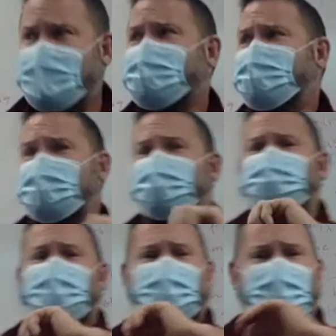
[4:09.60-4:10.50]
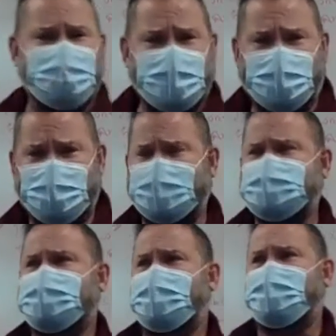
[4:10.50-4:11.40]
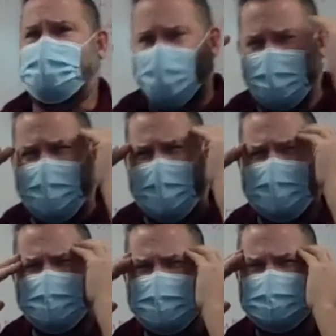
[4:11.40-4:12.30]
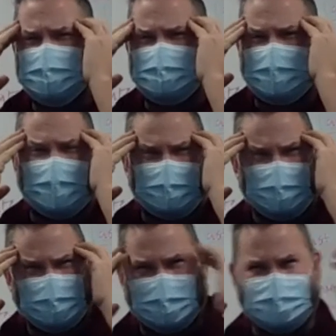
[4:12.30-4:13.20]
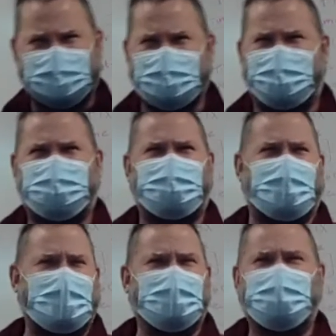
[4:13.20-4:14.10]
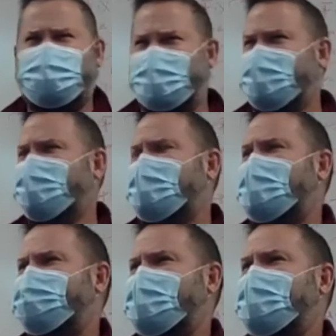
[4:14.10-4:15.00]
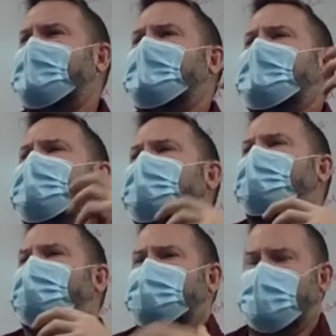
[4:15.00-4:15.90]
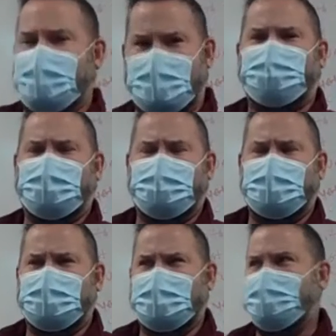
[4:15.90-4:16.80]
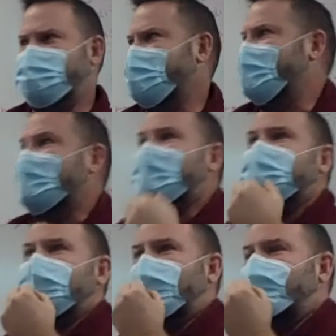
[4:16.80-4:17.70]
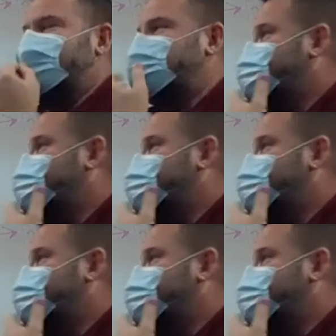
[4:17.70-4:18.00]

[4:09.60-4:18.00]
that you've made every correction. In your mind, this is it. This is the final copy from your effort, all right? You're going to